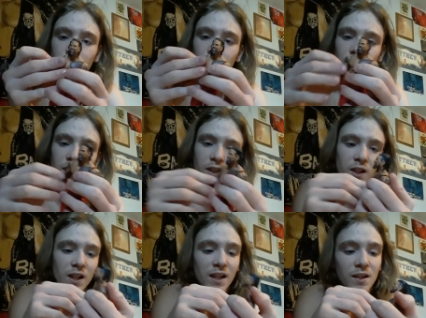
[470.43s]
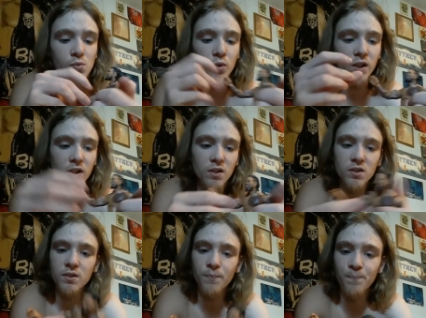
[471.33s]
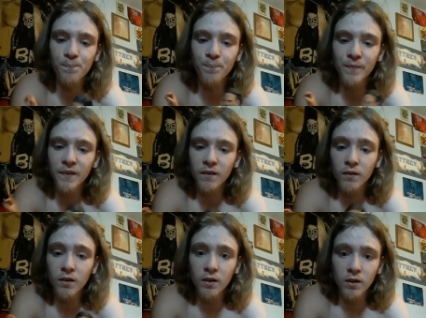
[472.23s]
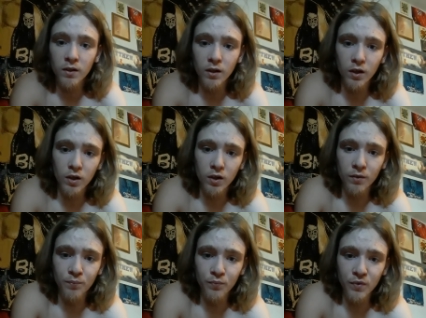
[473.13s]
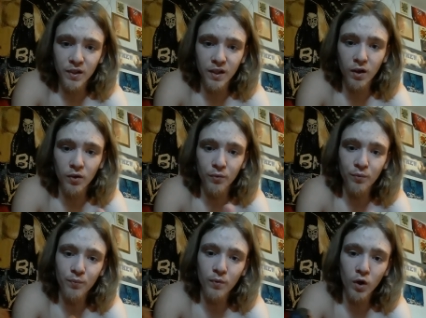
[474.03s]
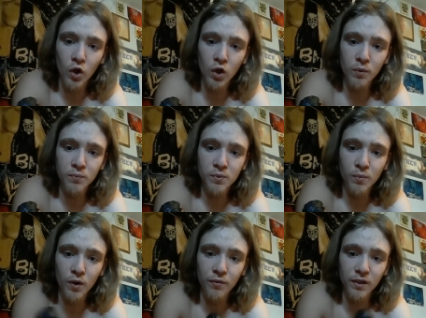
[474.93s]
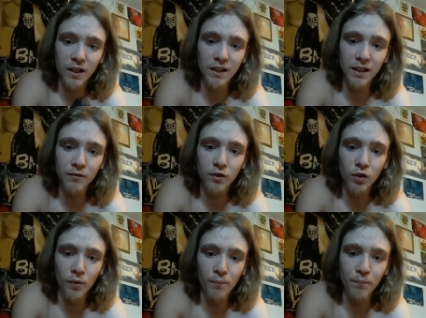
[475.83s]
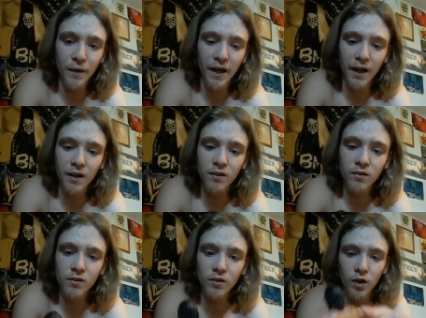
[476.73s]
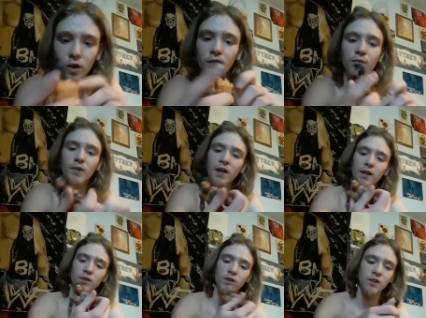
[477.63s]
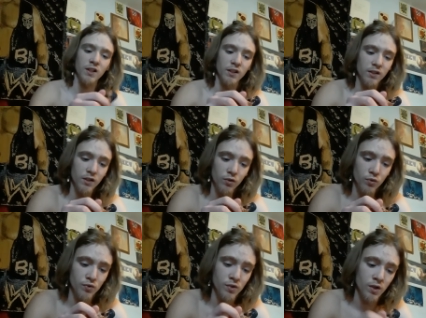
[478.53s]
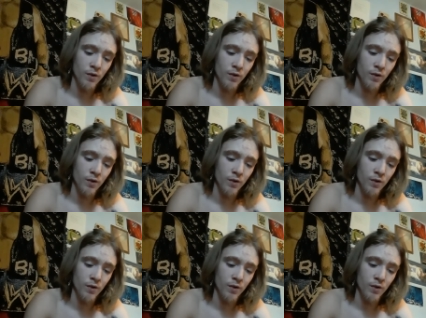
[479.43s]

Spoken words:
But again, it is what it is. Again, on the arms, perfect. And even on the back, they added details.